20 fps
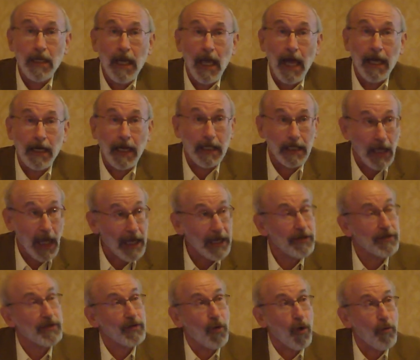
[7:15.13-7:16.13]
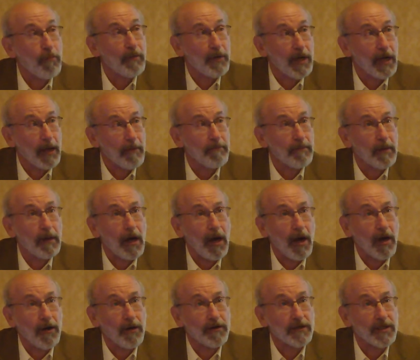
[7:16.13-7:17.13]
And I'd like to open up
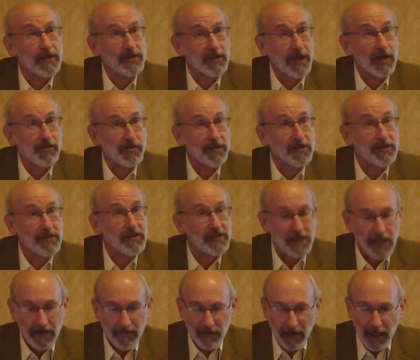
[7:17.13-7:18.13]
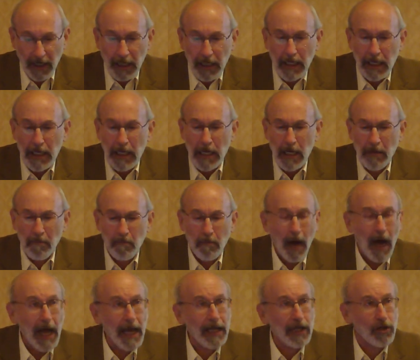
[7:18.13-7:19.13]
our discussions this evening
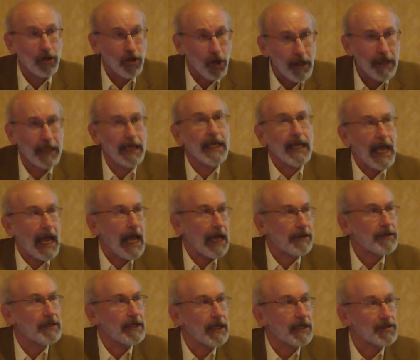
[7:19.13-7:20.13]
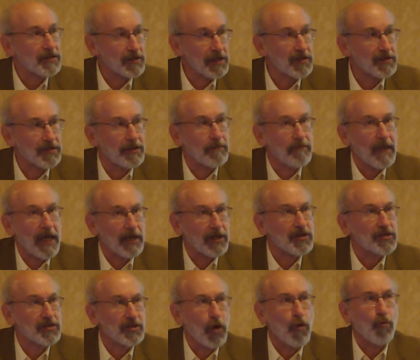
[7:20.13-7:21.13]
by looking at a system that
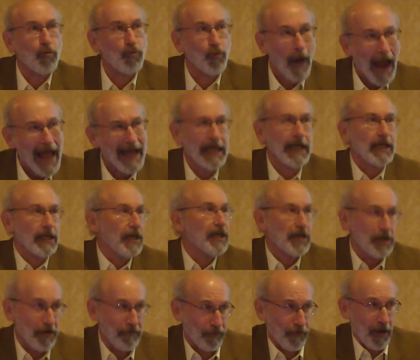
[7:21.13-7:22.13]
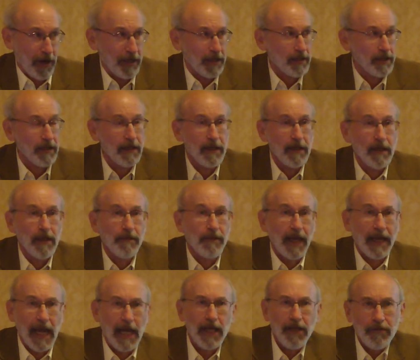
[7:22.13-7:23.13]
is so radically different
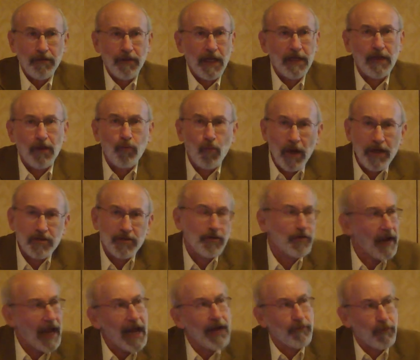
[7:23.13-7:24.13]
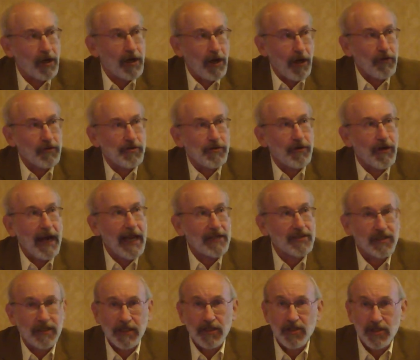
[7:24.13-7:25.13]
than anything that Western agriculture
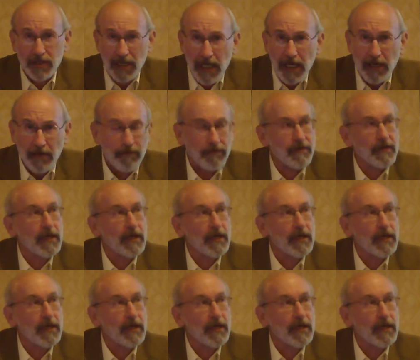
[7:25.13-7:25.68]
has conceived